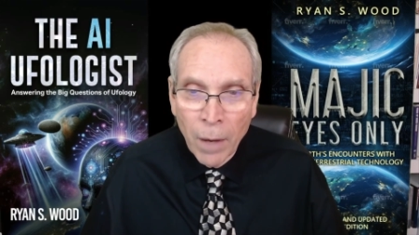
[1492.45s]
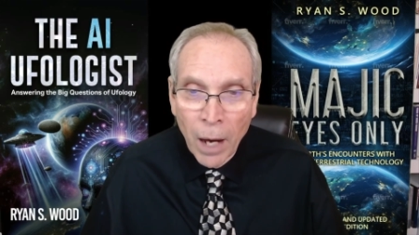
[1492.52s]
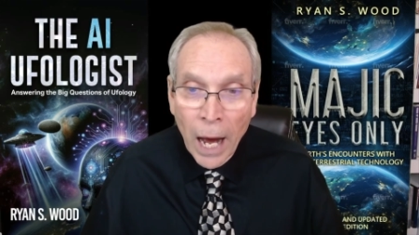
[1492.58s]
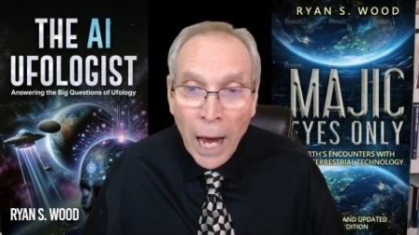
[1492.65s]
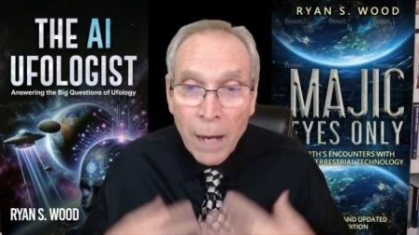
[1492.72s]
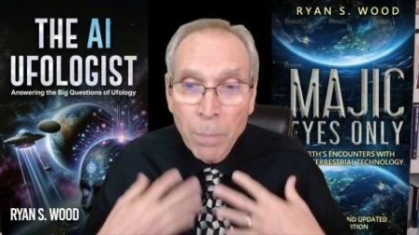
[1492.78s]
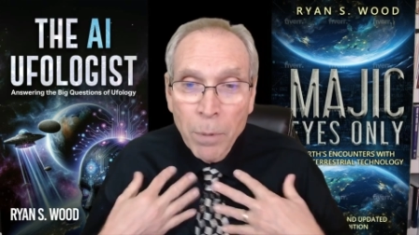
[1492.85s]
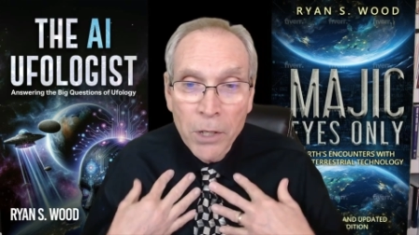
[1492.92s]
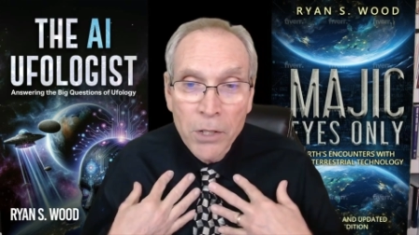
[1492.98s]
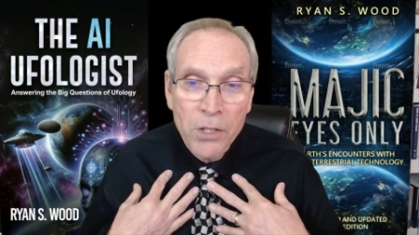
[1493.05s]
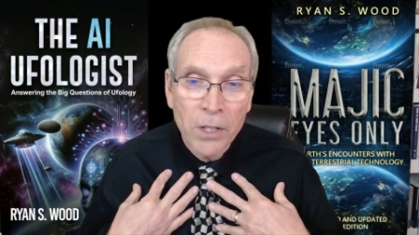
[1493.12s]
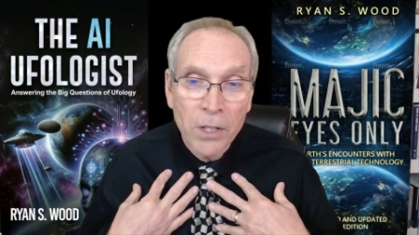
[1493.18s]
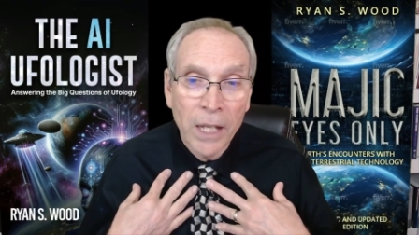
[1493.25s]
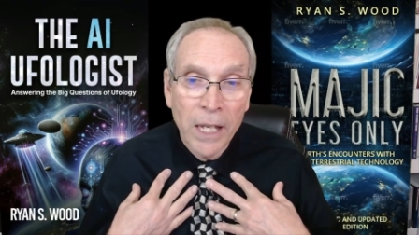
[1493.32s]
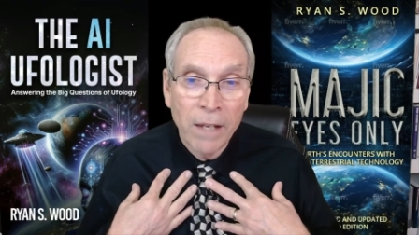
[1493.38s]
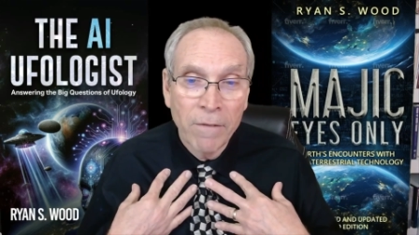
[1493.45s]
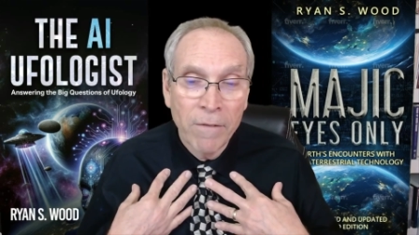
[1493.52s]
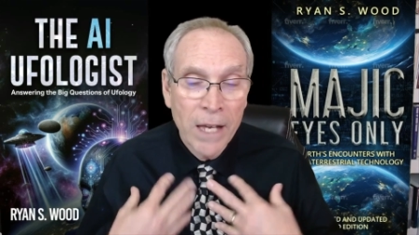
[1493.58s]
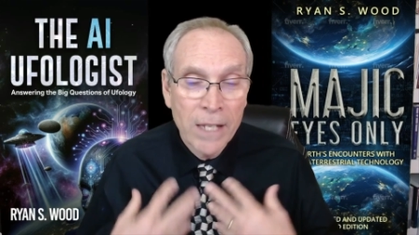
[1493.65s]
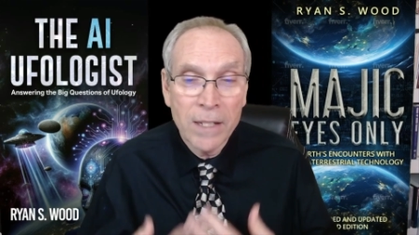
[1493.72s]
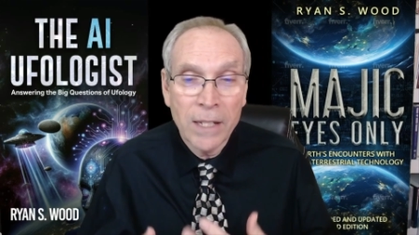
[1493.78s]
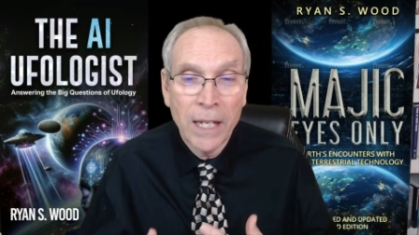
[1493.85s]
I personally
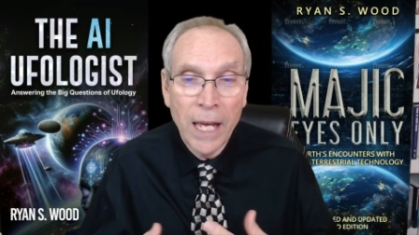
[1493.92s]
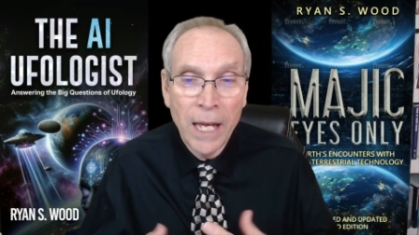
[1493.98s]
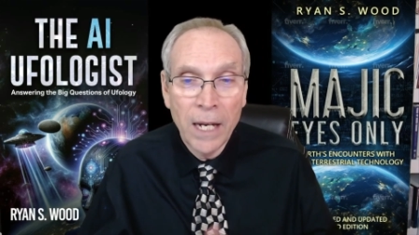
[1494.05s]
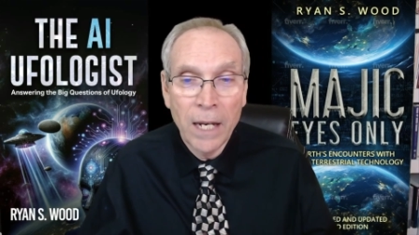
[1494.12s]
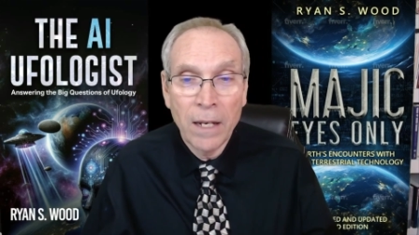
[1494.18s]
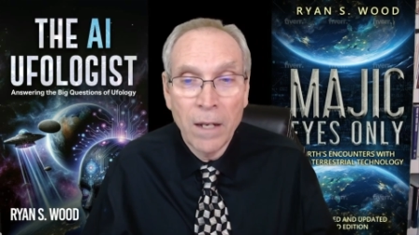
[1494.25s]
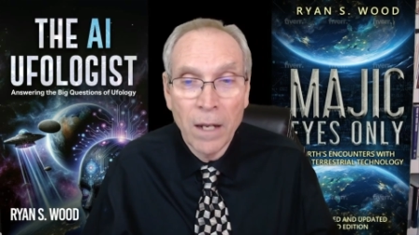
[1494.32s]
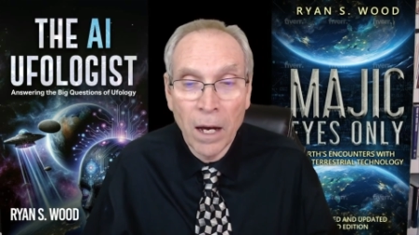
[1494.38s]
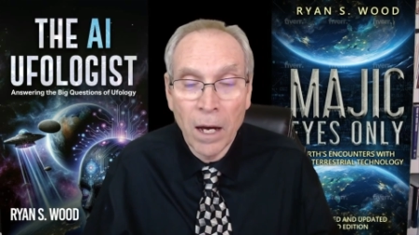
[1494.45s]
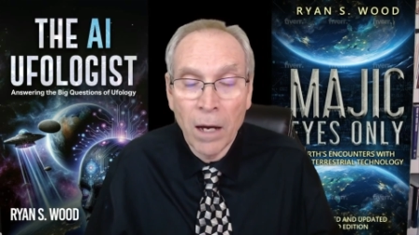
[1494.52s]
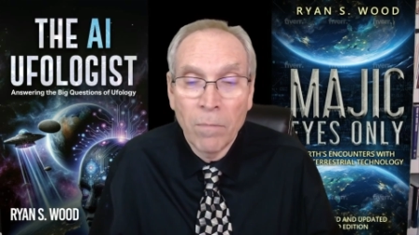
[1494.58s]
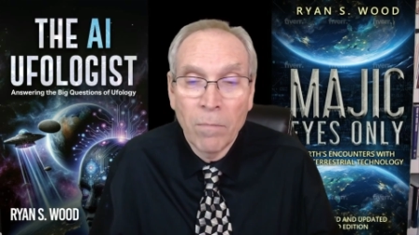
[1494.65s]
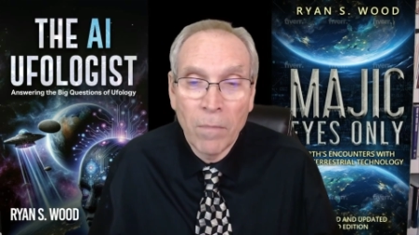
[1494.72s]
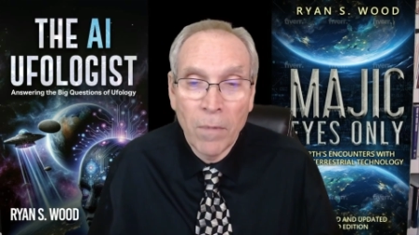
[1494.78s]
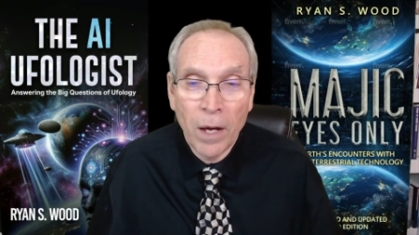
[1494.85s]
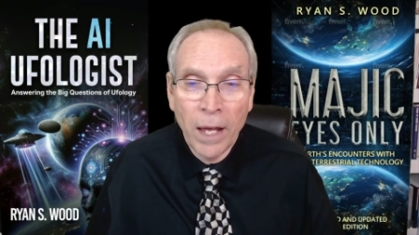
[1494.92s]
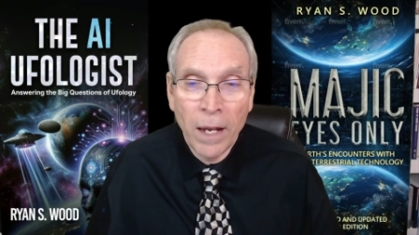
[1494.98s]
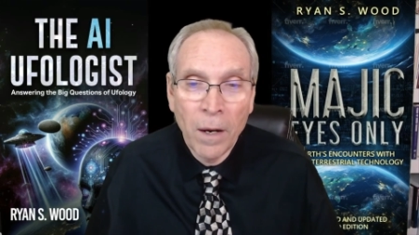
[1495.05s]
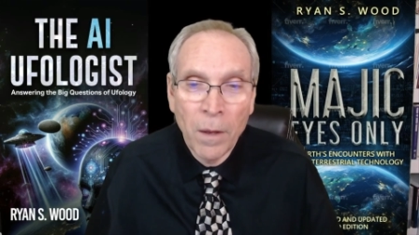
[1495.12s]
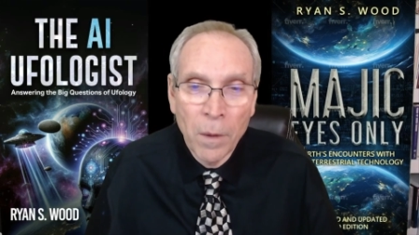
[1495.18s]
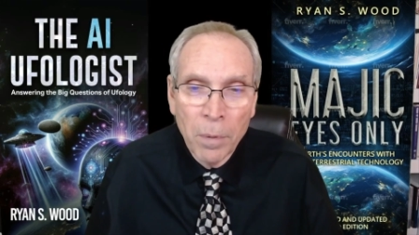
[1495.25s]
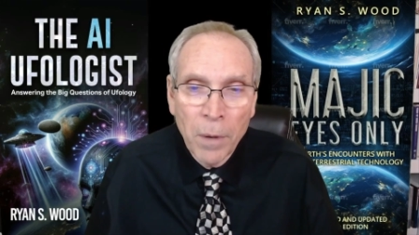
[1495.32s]
investigated and
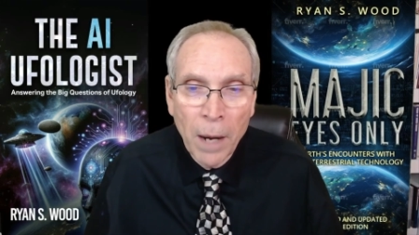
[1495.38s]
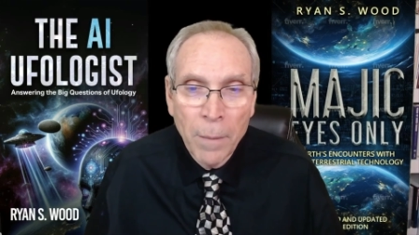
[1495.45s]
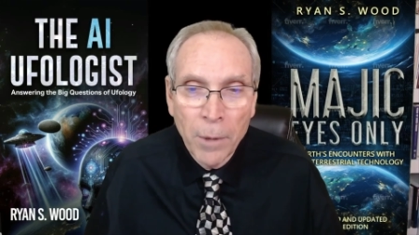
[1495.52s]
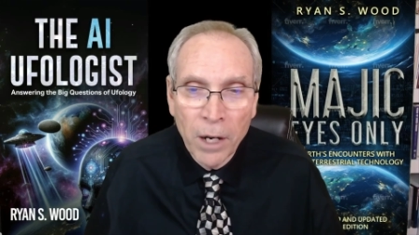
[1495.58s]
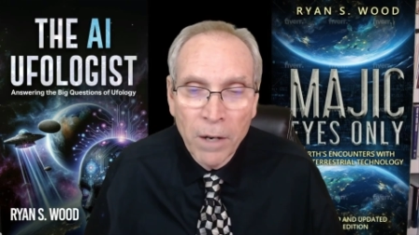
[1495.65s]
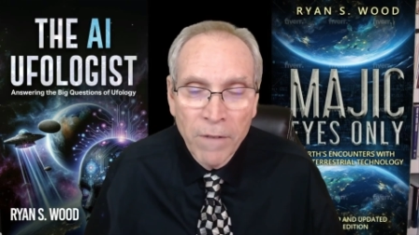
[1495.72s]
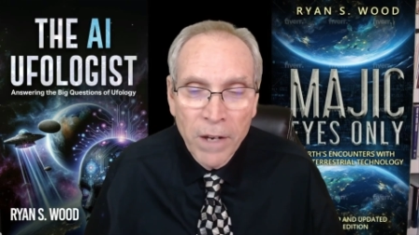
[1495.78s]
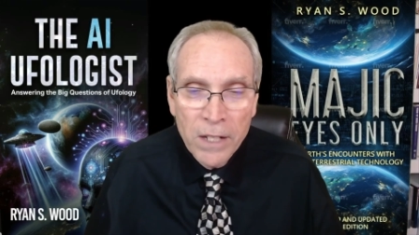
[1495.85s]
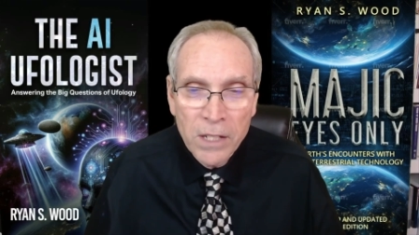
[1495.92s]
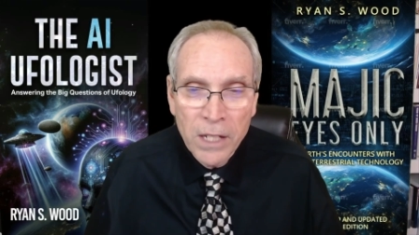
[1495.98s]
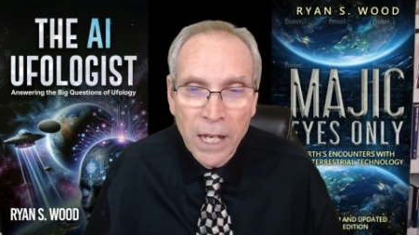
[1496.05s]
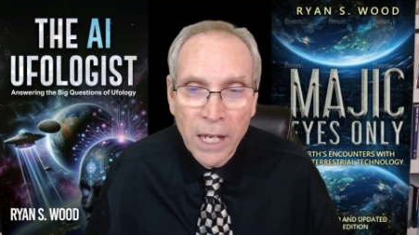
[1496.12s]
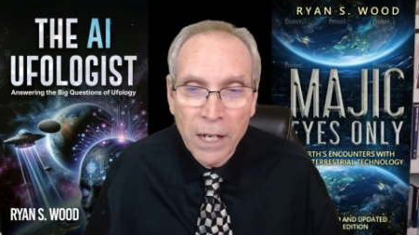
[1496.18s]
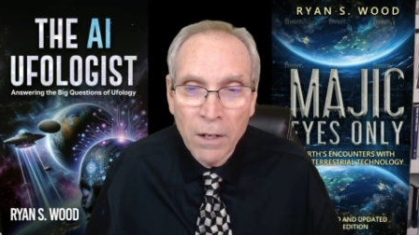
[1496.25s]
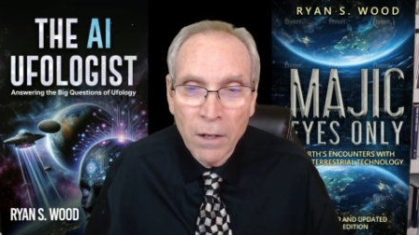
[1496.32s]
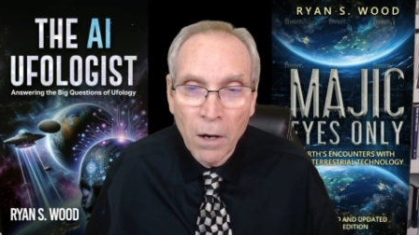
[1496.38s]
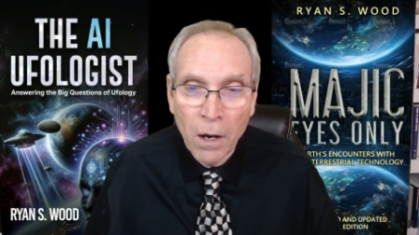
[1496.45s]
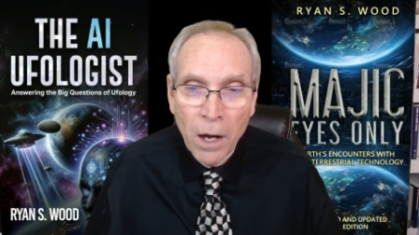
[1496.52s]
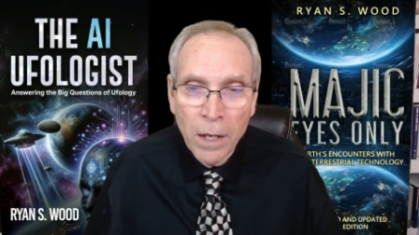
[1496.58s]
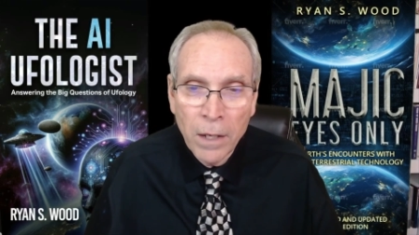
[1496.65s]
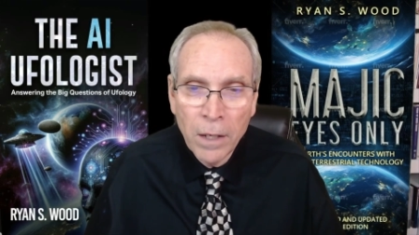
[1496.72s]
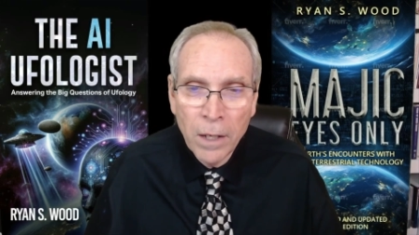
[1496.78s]
I'm the primary investigator
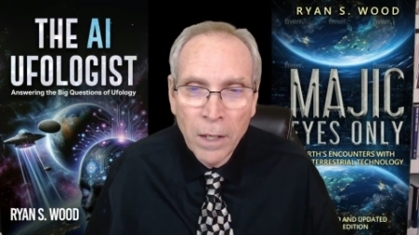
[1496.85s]
on